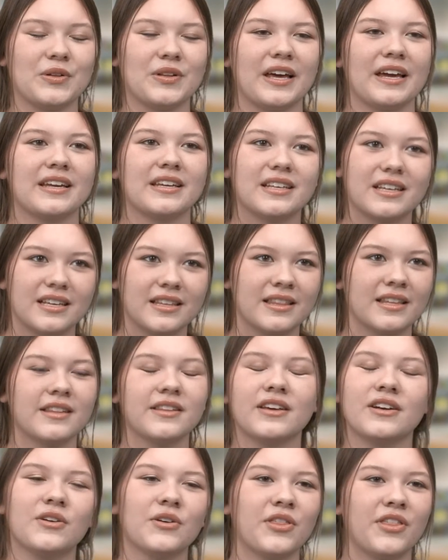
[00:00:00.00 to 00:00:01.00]
like, the
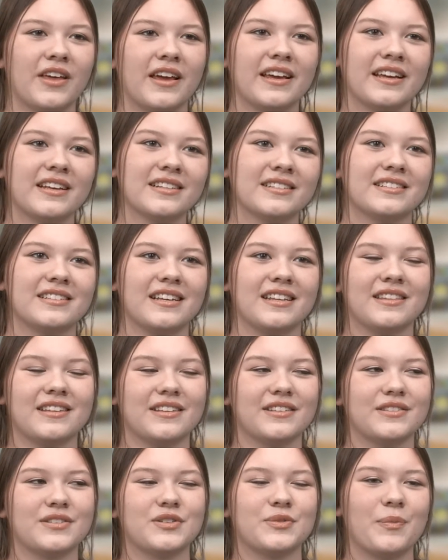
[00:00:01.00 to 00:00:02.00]
little things and
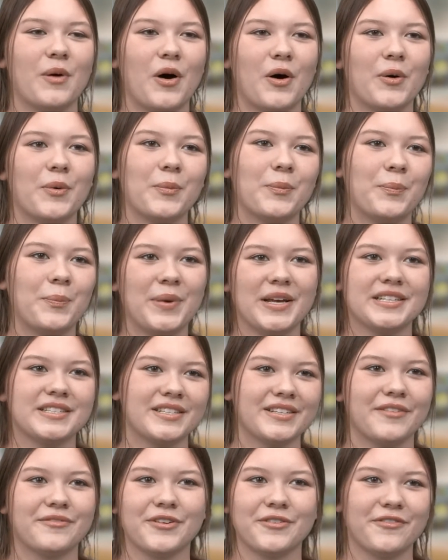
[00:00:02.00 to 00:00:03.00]
those small
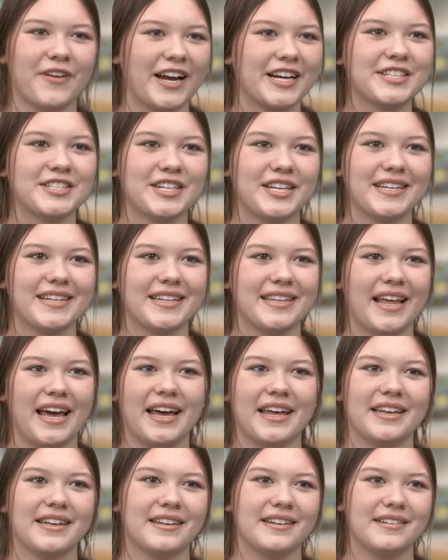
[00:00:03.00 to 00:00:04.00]
bits of affection
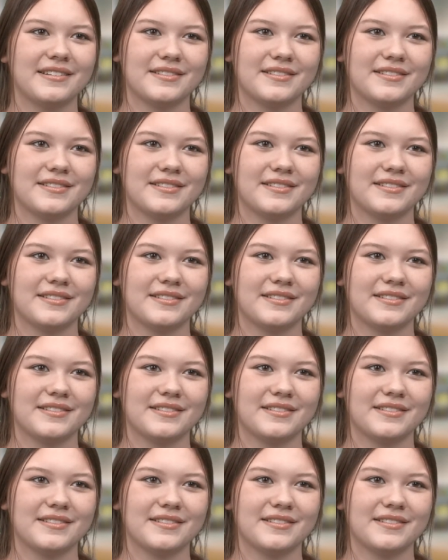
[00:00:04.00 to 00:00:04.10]
that